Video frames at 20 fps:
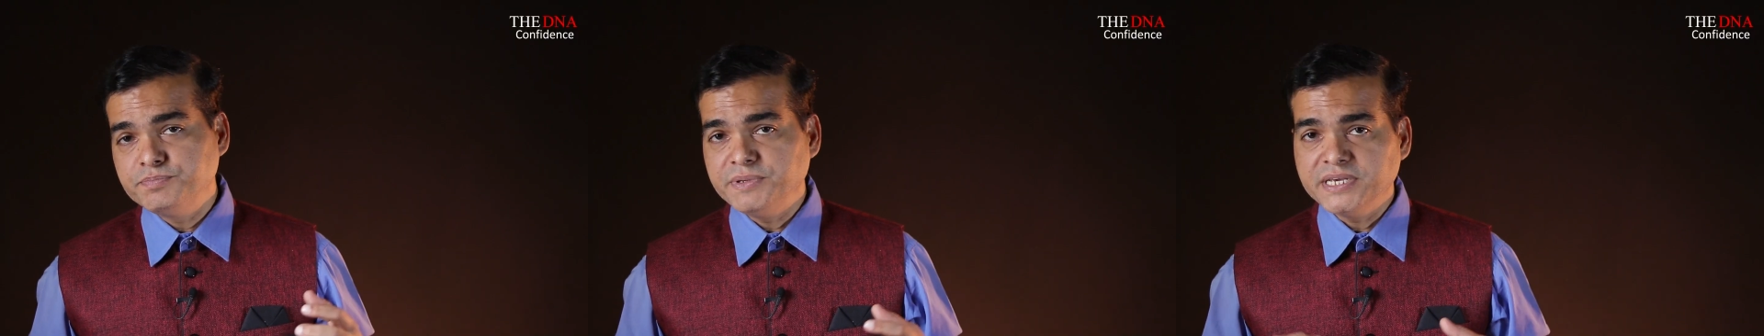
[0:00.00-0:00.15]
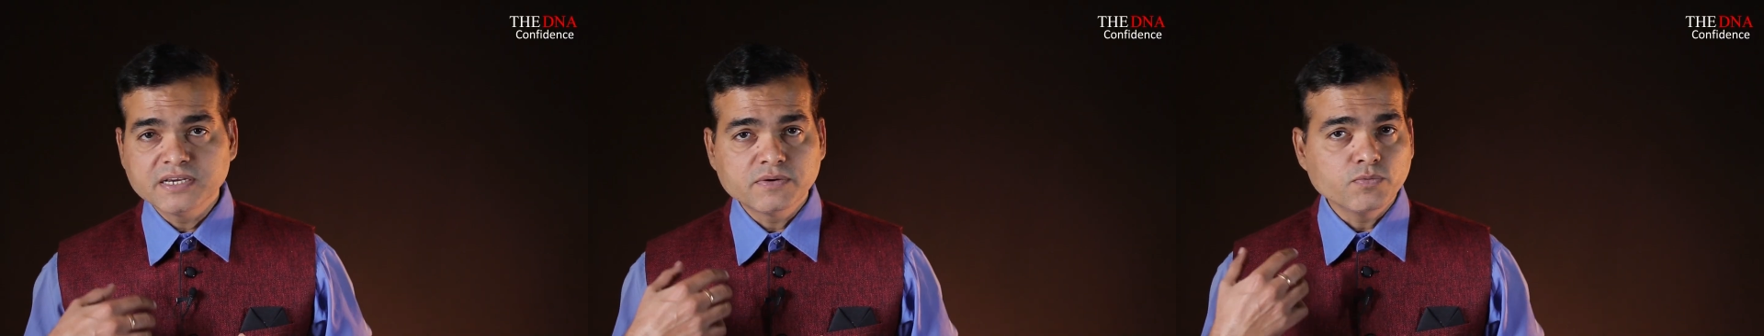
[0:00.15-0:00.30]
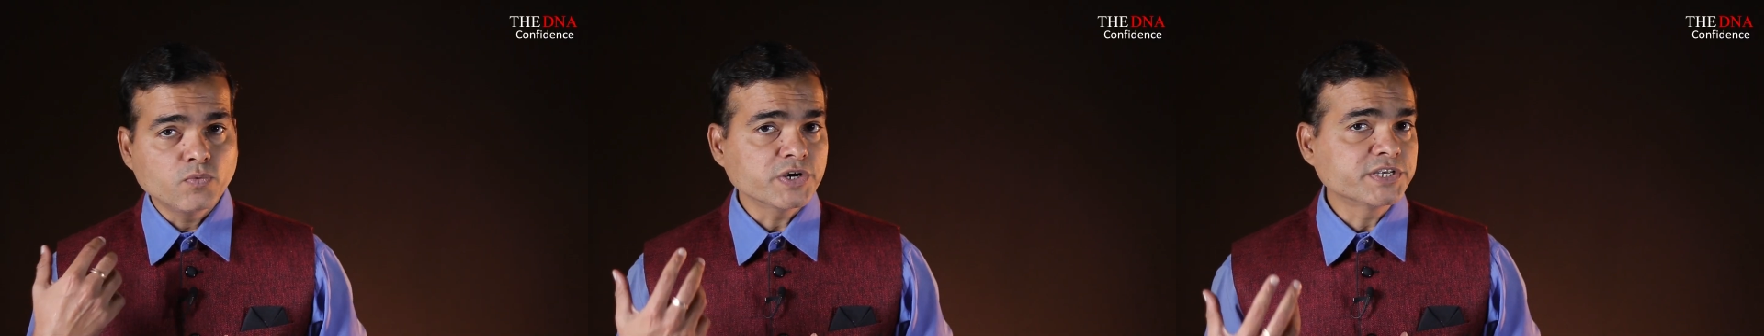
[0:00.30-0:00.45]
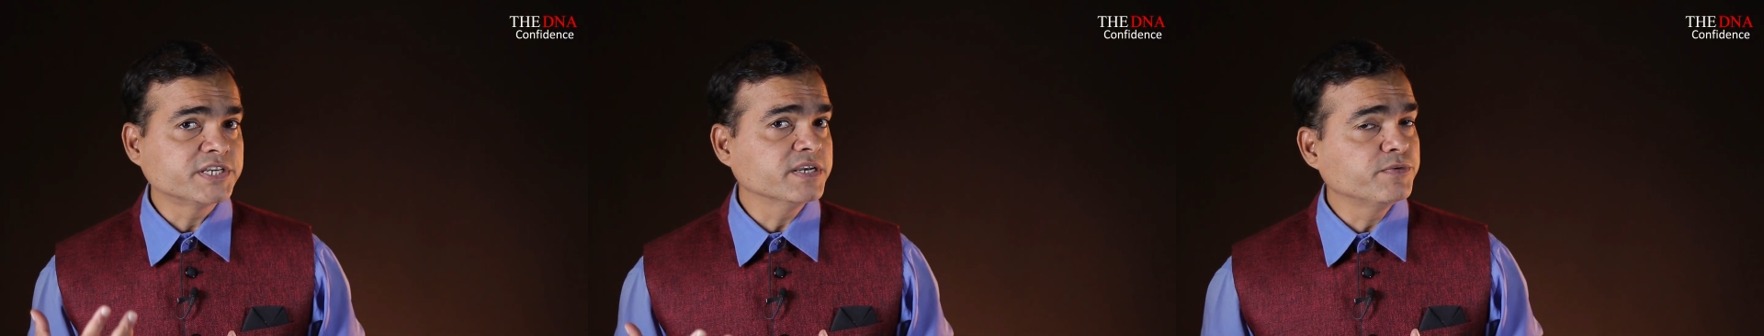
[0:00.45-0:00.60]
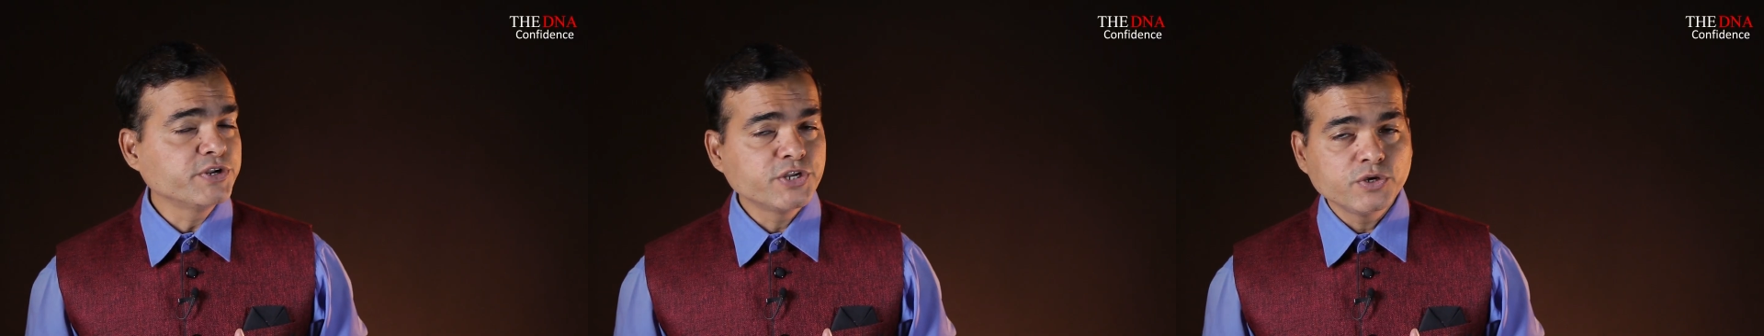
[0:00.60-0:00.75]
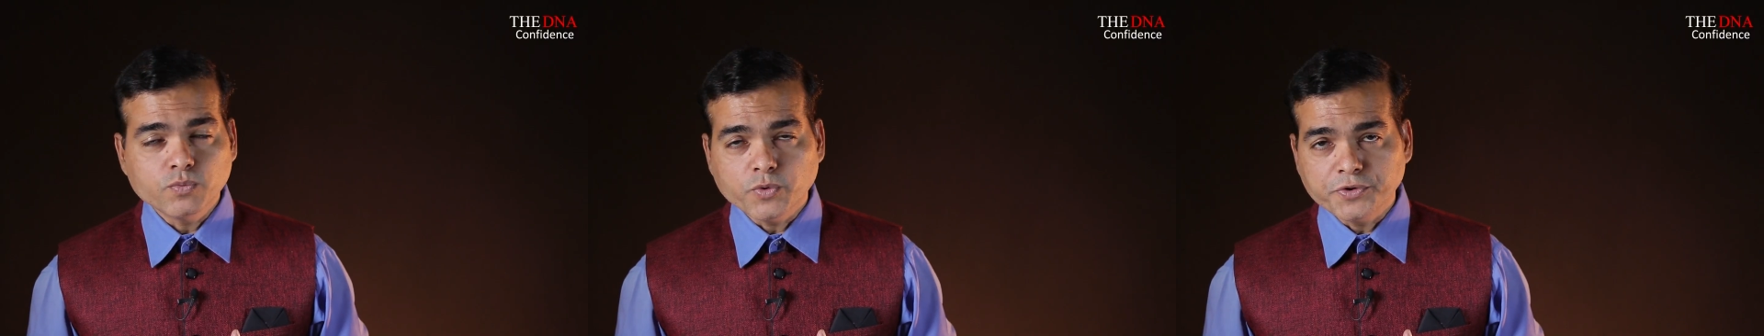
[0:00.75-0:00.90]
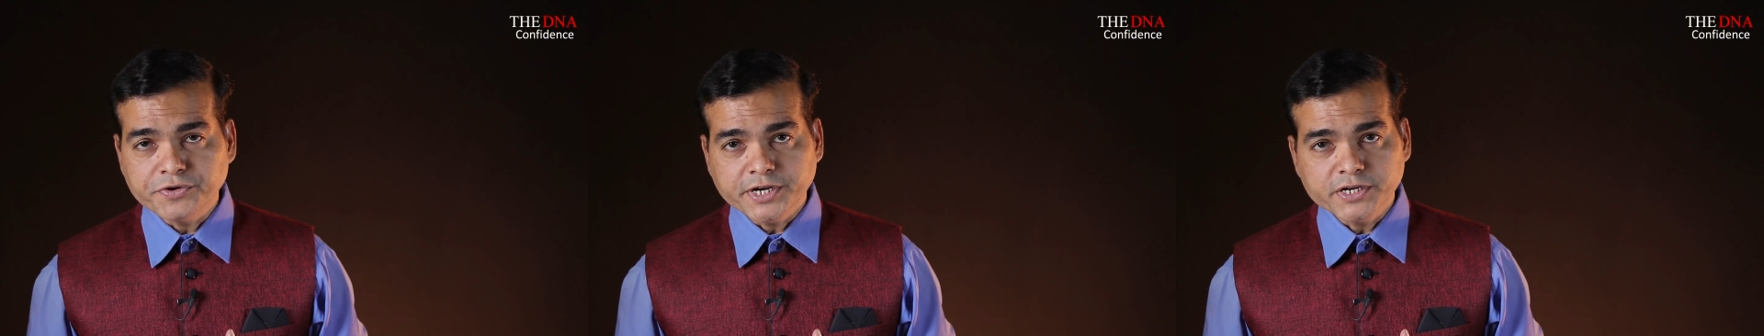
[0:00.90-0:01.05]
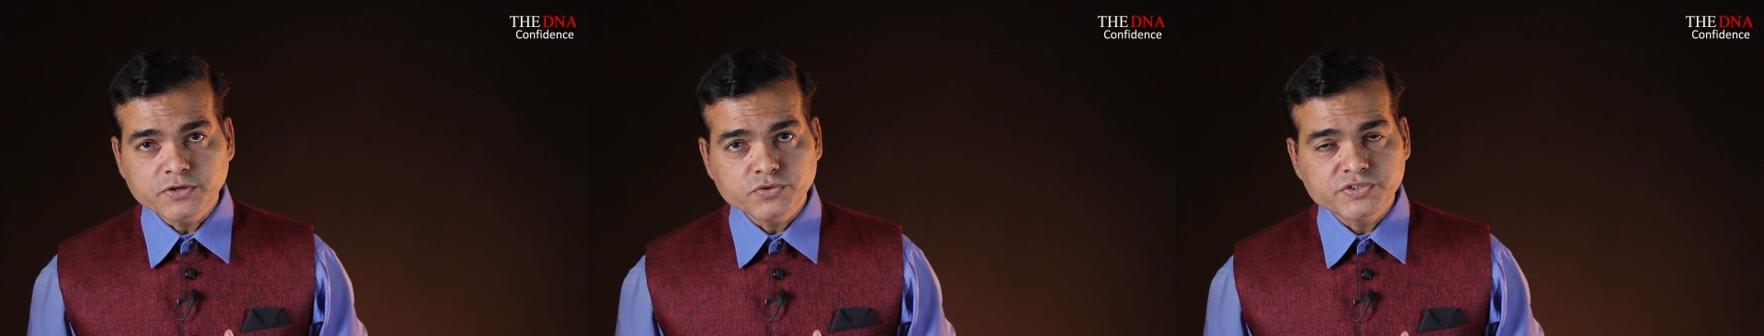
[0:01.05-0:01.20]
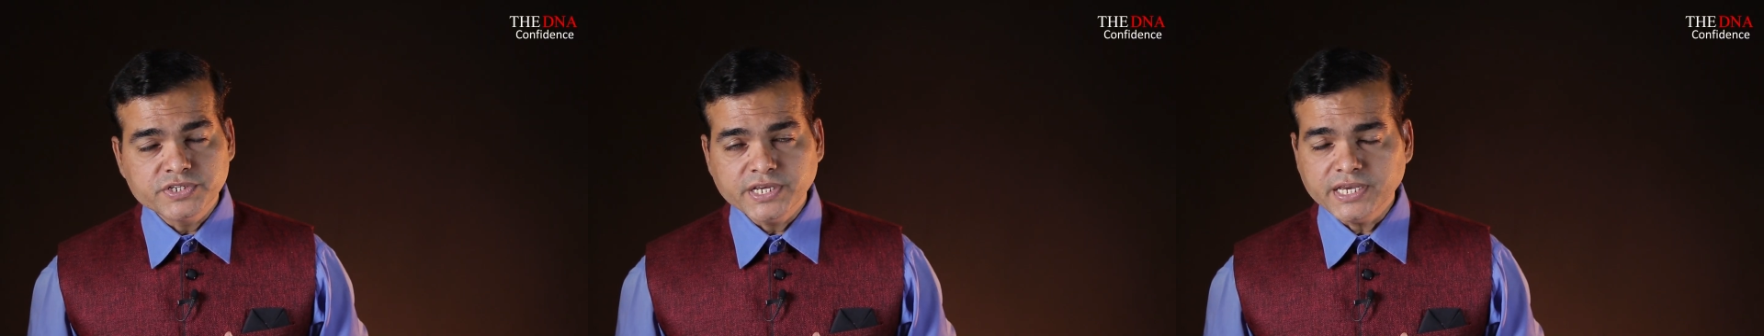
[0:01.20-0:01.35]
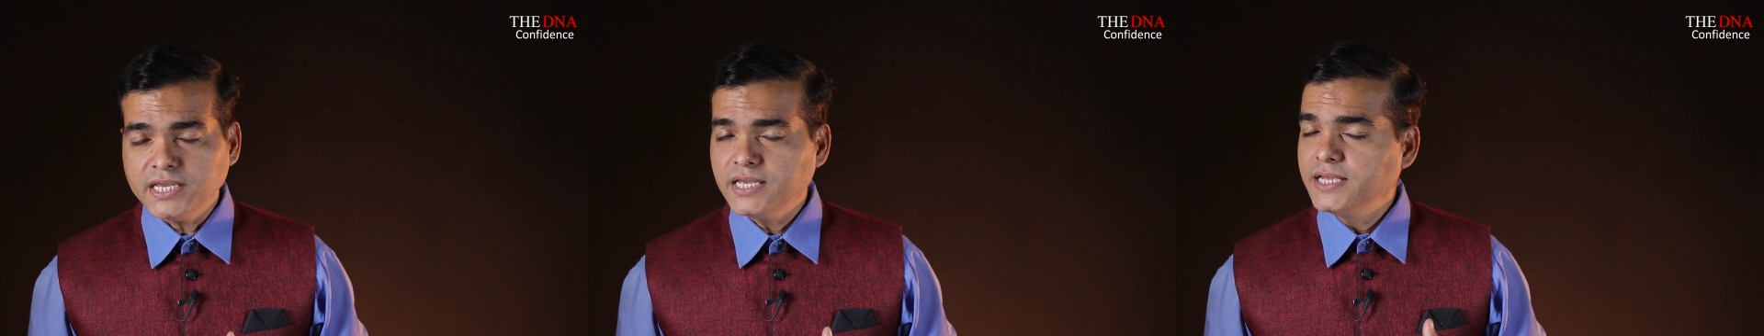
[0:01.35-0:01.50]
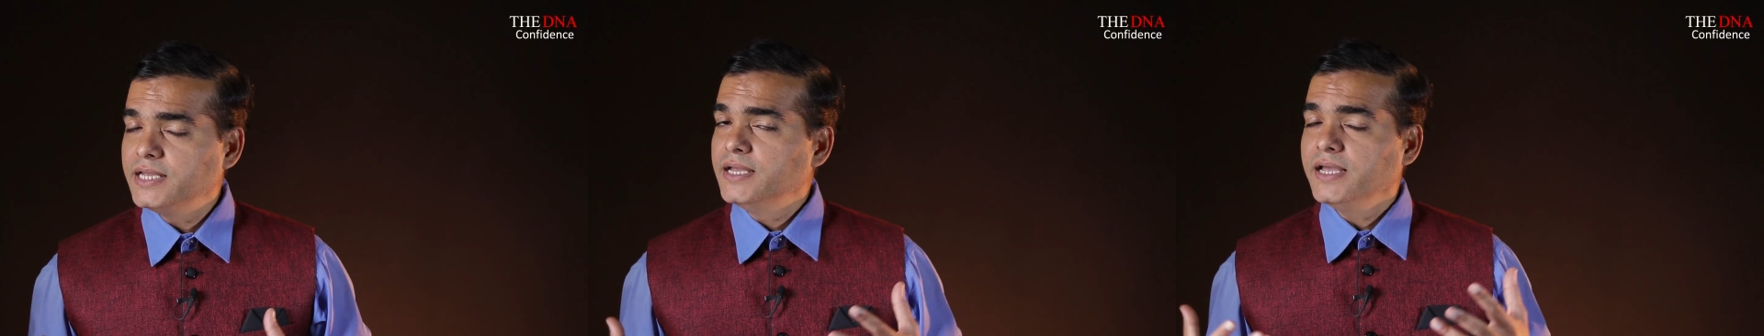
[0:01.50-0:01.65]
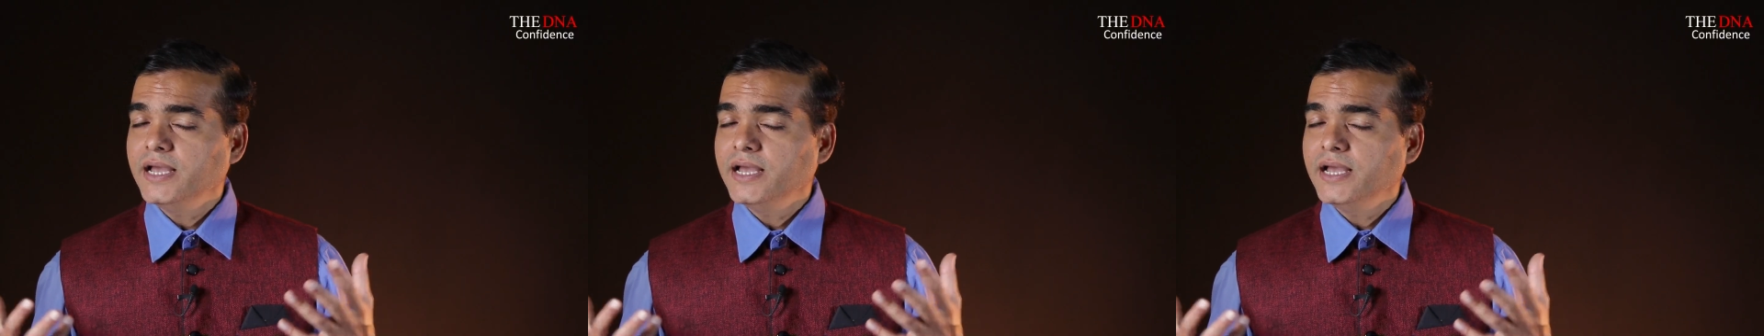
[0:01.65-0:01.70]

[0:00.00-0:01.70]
speak whatever you wanted to say